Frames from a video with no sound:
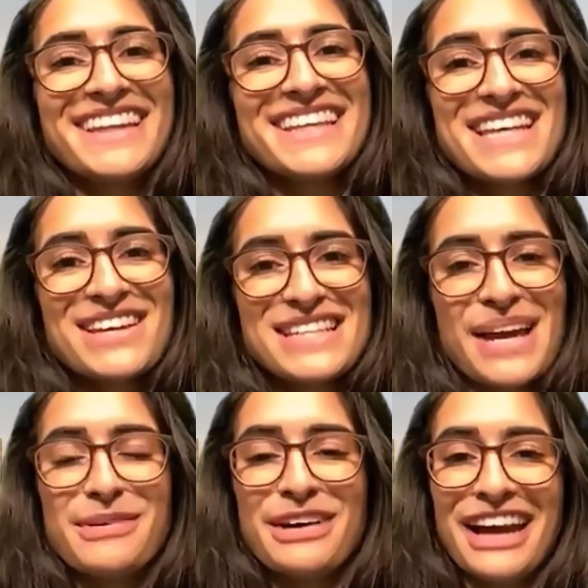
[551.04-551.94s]
Sounds
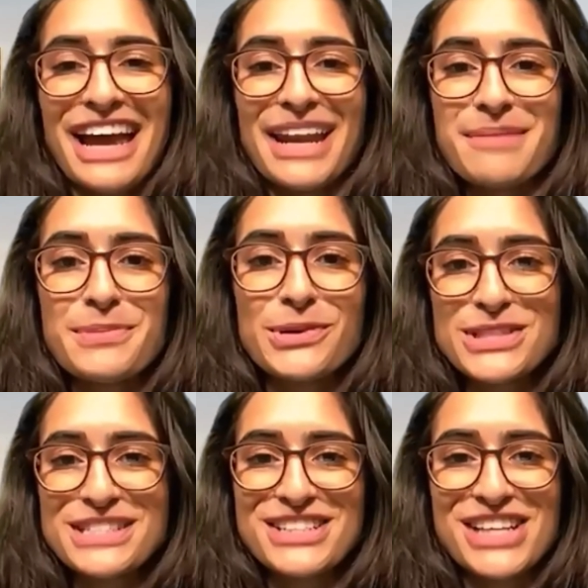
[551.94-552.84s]
like we're at an
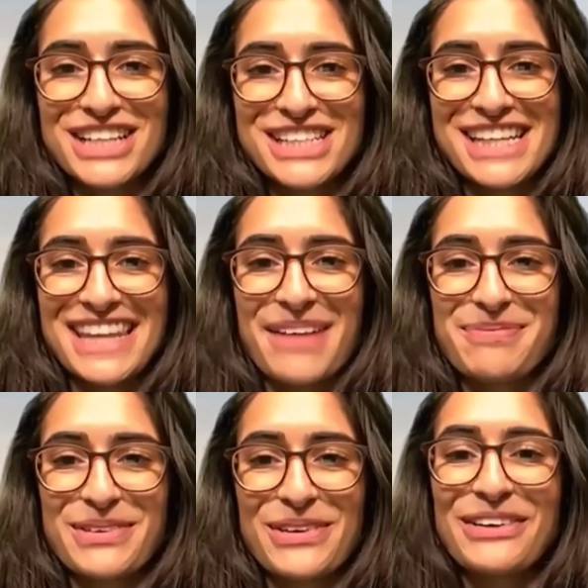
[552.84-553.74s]
important juncture
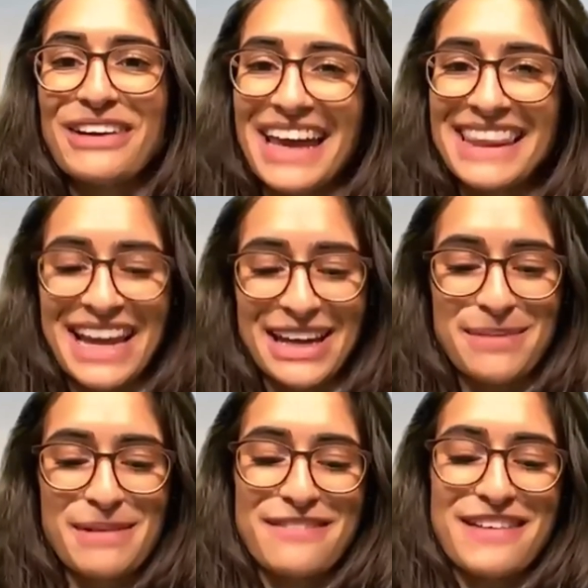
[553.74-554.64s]
then. All right, thank
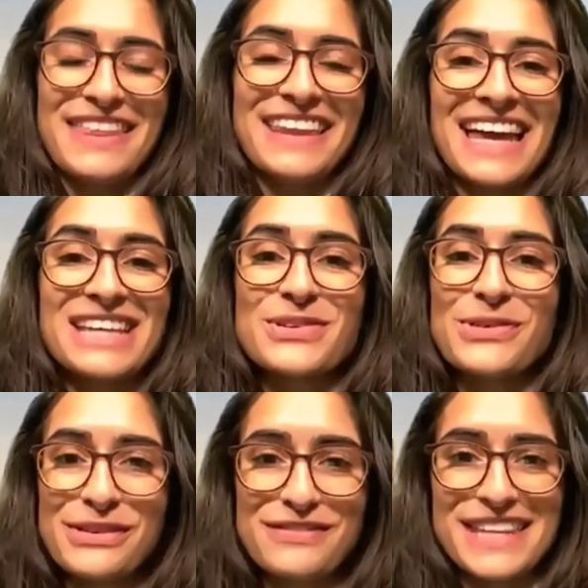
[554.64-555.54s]
you both. I think that's
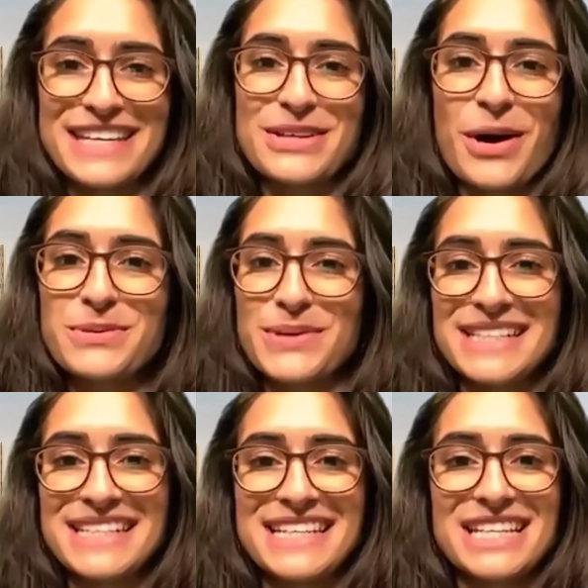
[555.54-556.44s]
all for this
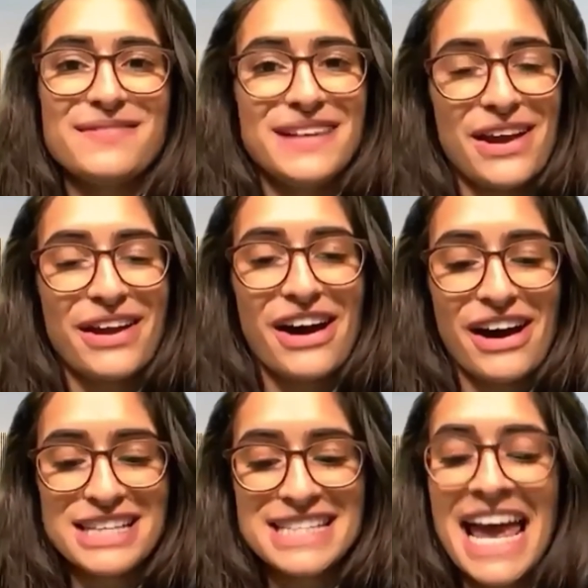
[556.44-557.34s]
COP26
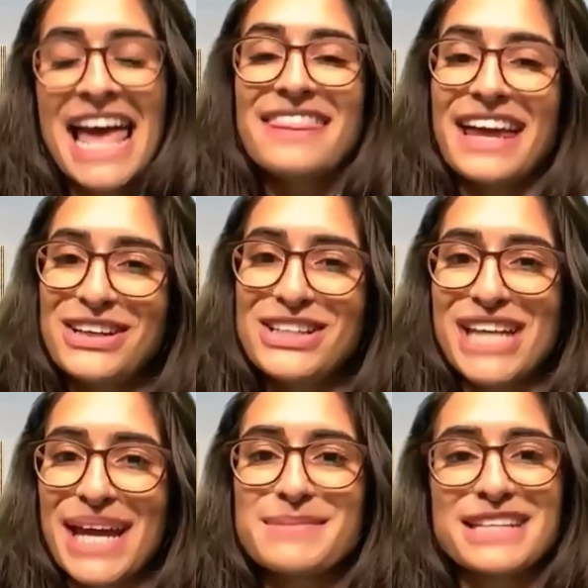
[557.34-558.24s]
videocast. Thank you,
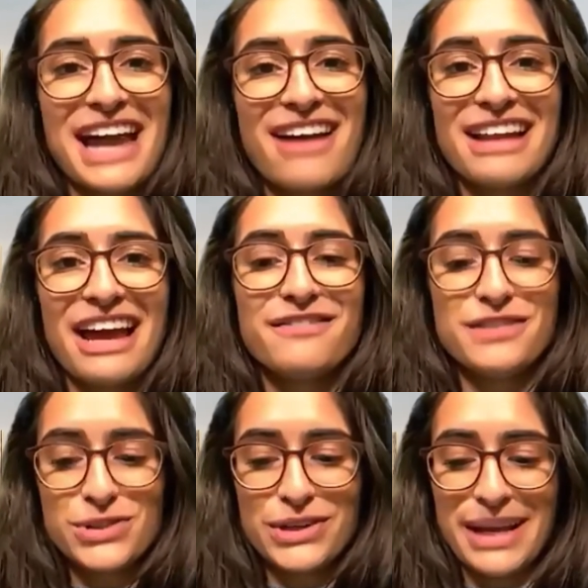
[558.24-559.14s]
James and Caroline, for
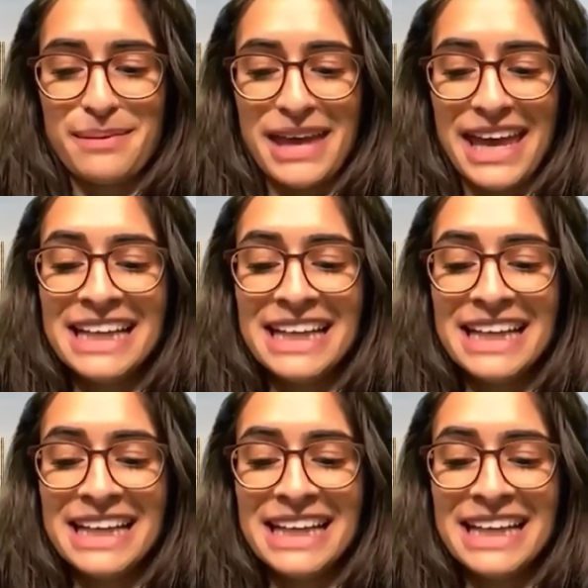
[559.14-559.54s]
joining me